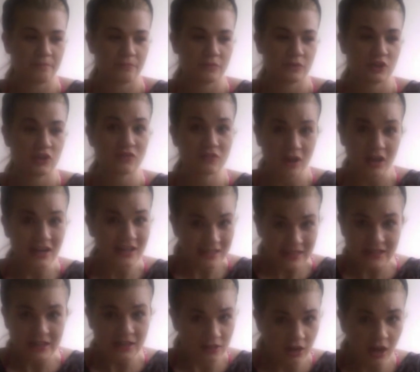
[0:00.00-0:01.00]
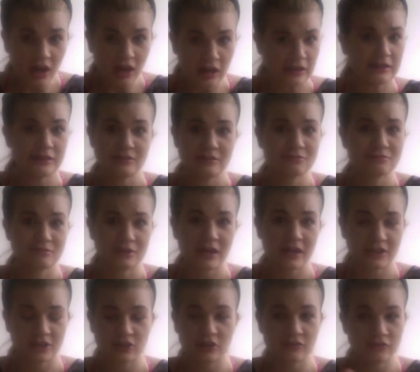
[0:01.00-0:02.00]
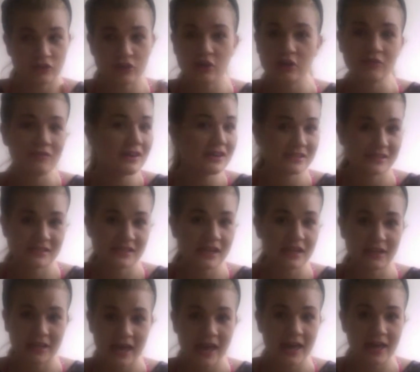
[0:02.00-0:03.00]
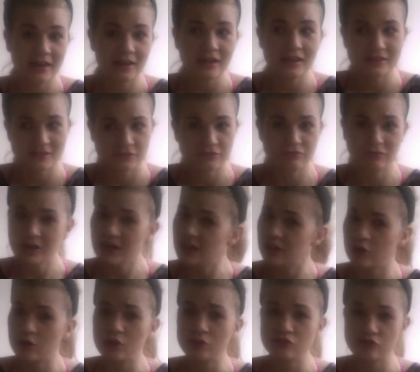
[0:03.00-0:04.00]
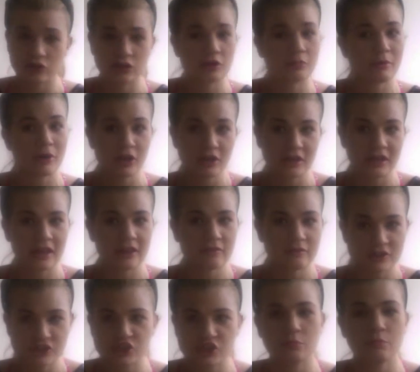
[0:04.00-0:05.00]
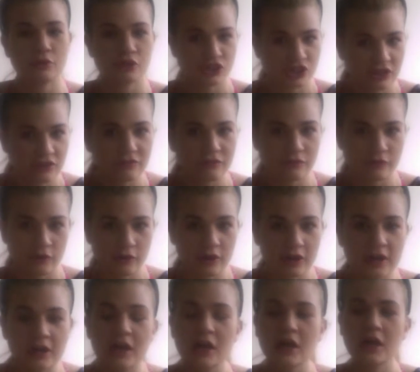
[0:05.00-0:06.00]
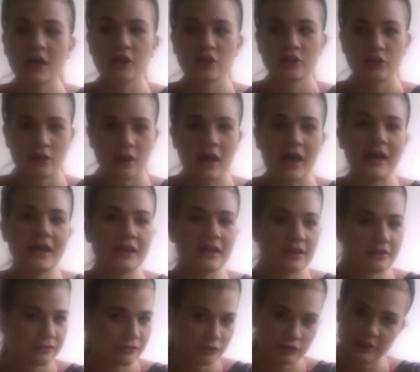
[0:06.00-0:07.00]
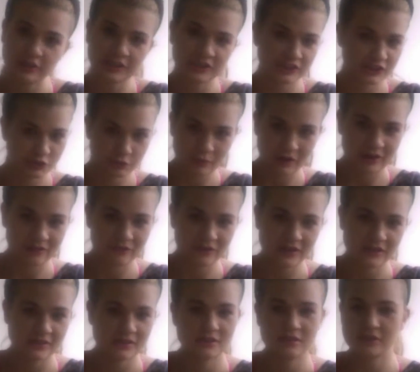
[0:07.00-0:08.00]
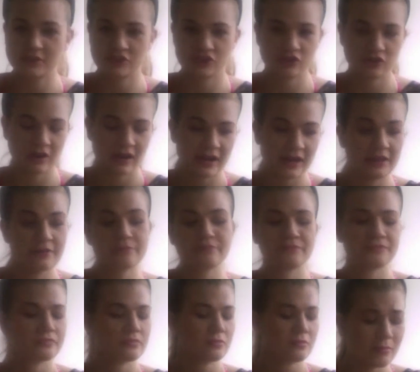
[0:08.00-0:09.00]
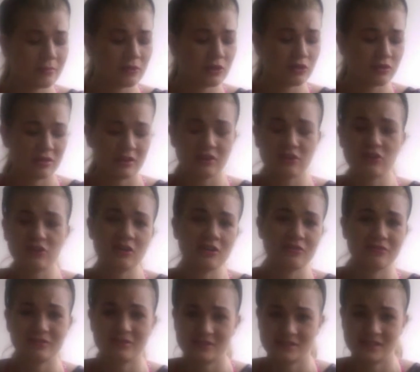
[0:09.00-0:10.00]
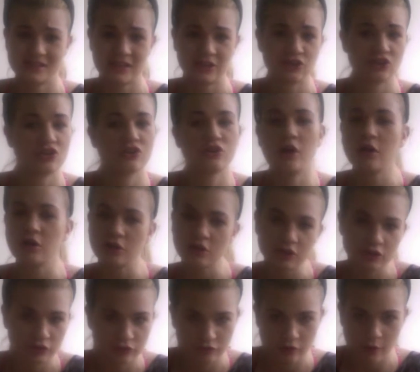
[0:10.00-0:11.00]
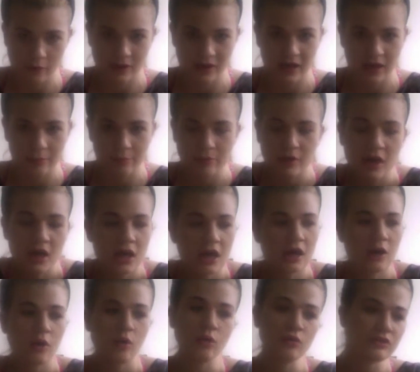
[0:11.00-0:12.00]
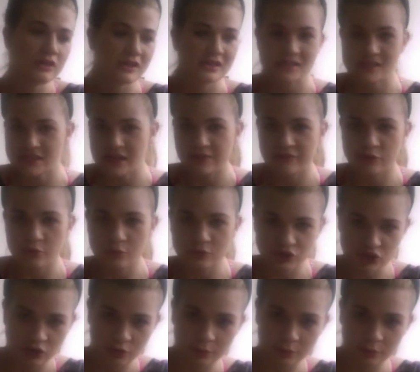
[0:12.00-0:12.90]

you've got to eat a lot. Like, if you're going to race a 10K, it's really cold, you're going to burn calories, you're pushing for it. You know, I eat a full English breakfast, it's great. You think you're going to feel sick, you're not going to throw it up. All that stuff you were told